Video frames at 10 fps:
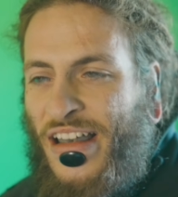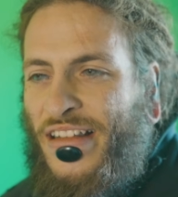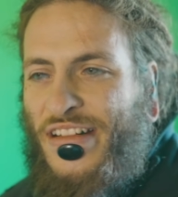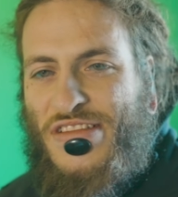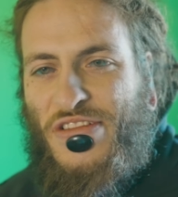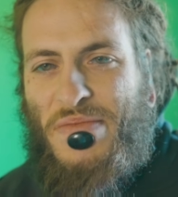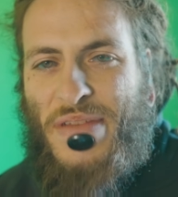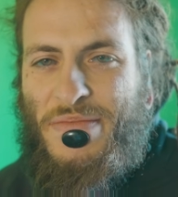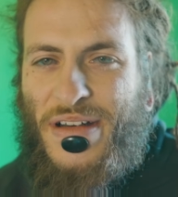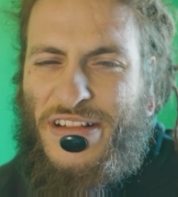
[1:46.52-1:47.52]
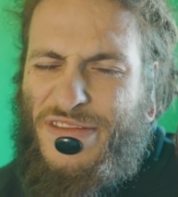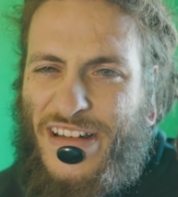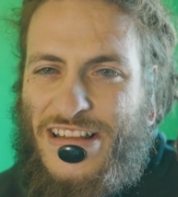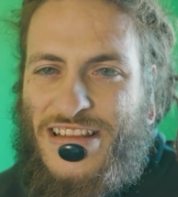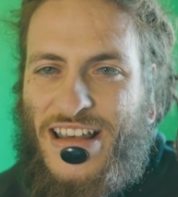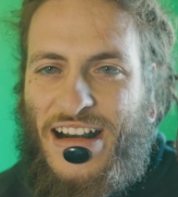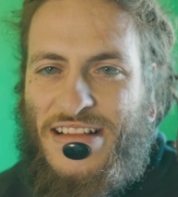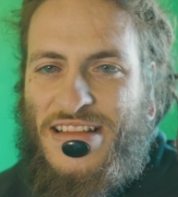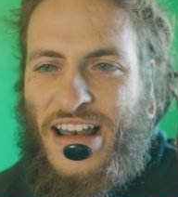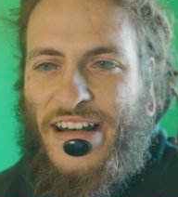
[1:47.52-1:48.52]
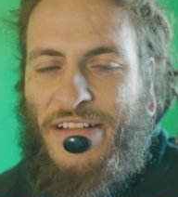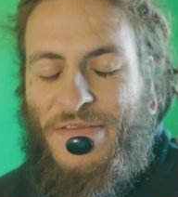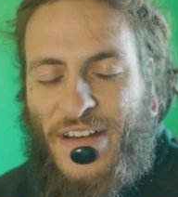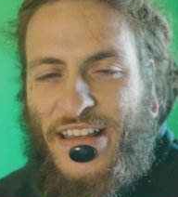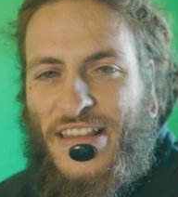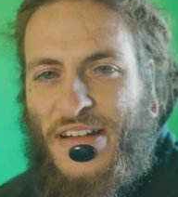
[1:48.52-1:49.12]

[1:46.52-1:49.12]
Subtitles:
there's no way back, but the face scars kind of fade